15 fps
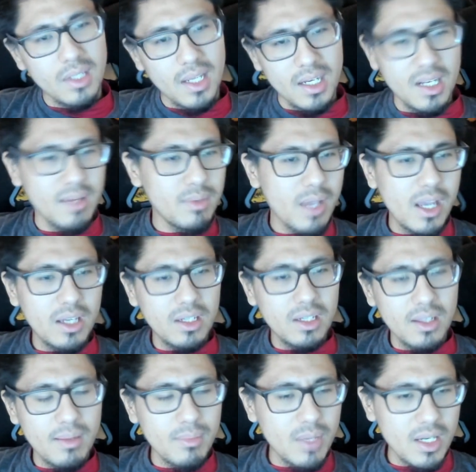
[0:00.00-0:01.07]
And I'm not
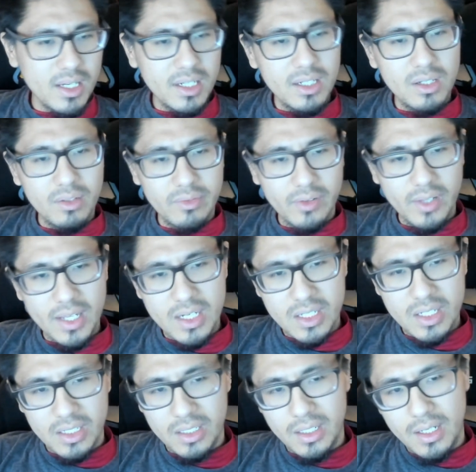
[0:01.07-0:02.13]
I'm not gonna go for
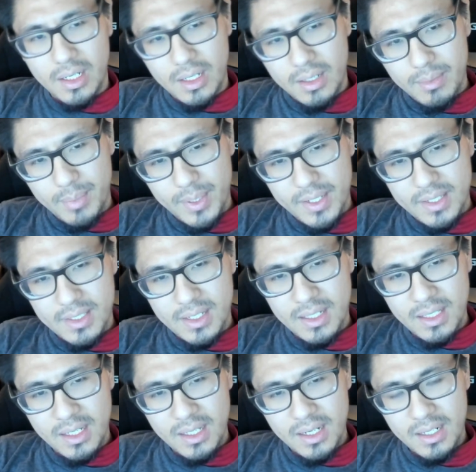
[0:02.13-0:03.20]
Legend. Because
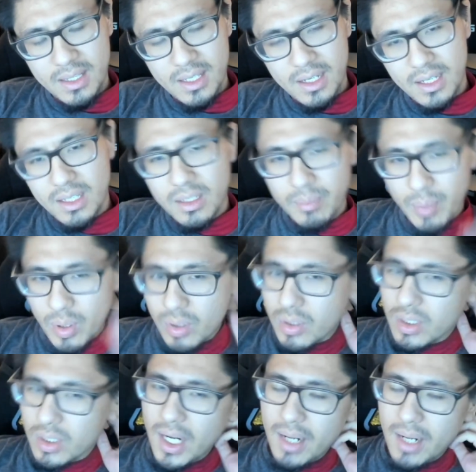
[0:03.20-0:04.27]
in, in the other poker
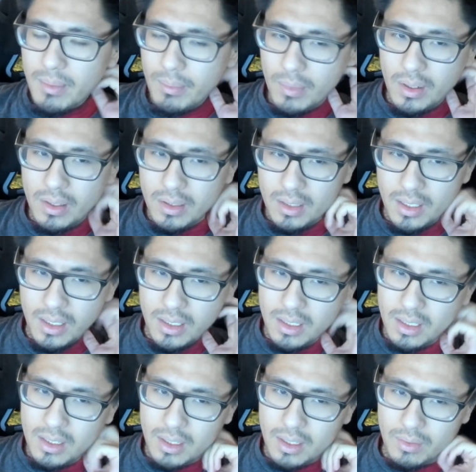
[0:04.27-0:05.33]
game, the,
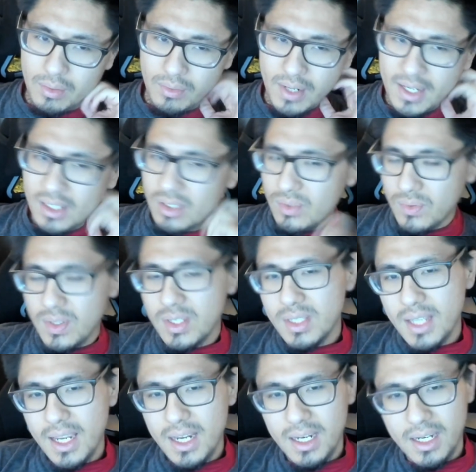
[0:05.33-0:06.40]
the ranks
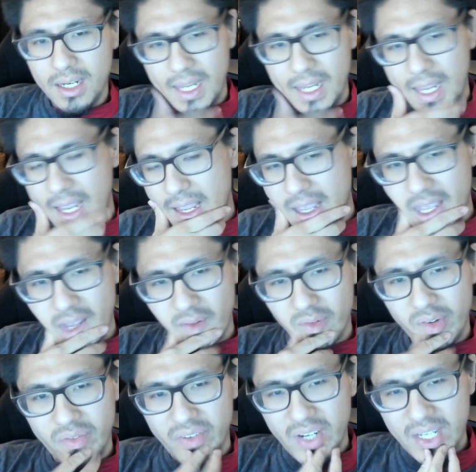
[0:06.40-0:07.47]
reset
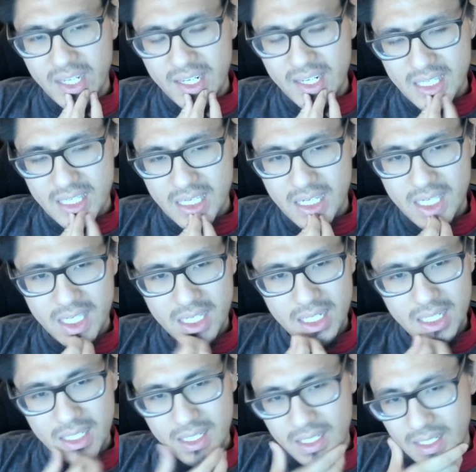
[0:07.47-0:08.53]
every fucking season.
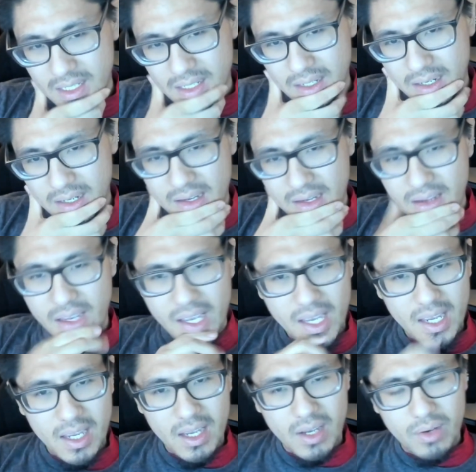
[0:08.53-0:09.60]

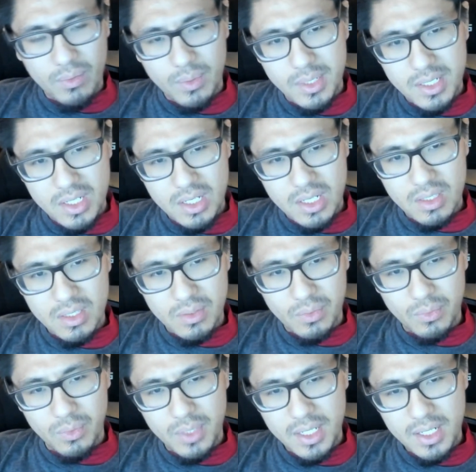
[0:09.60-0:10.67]
Which is
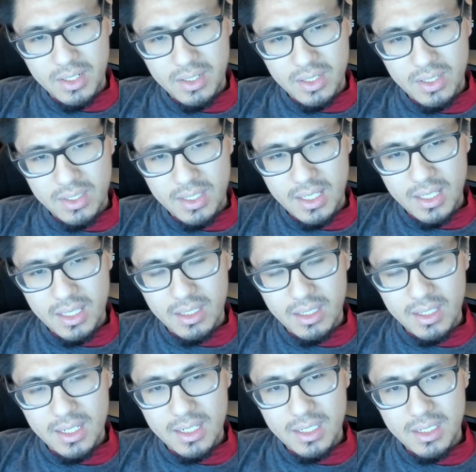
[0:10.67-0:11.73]
weird to say the
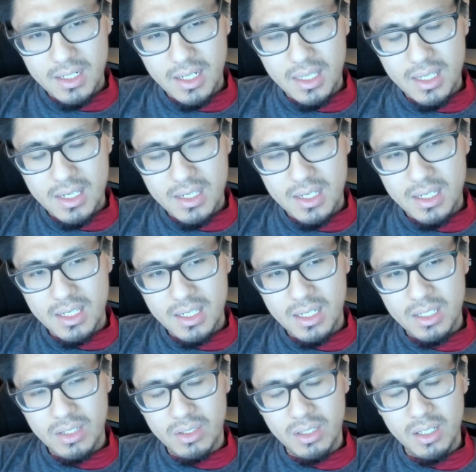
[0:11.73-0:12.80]
least, and the seasons
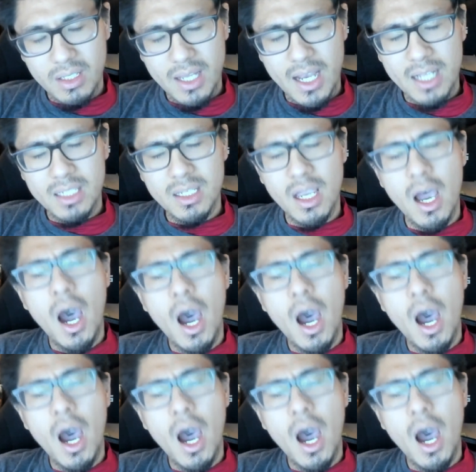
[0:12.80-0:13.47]
only last